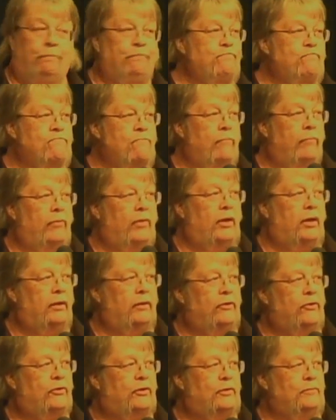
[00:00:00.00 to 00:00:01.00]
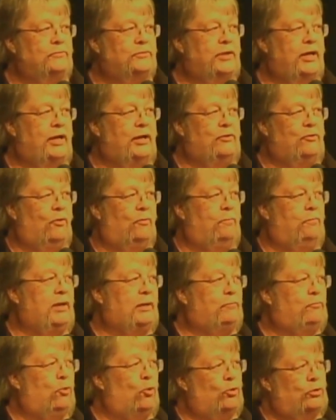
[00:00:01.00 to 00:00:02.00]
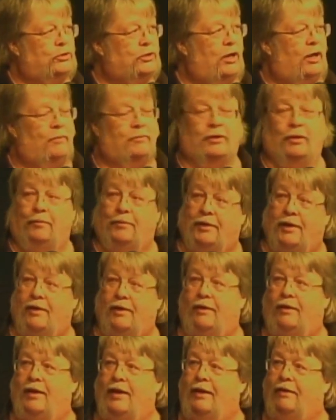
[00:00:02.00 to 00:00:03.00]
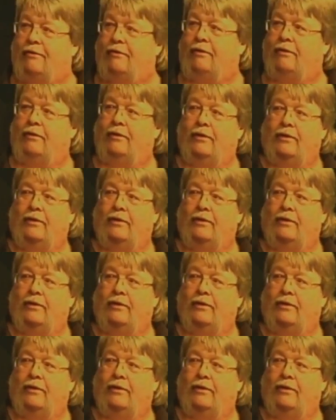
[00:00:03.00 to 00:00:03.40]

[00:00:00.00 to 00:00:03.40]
here comes Daniel, big pork chop coming down the ladder.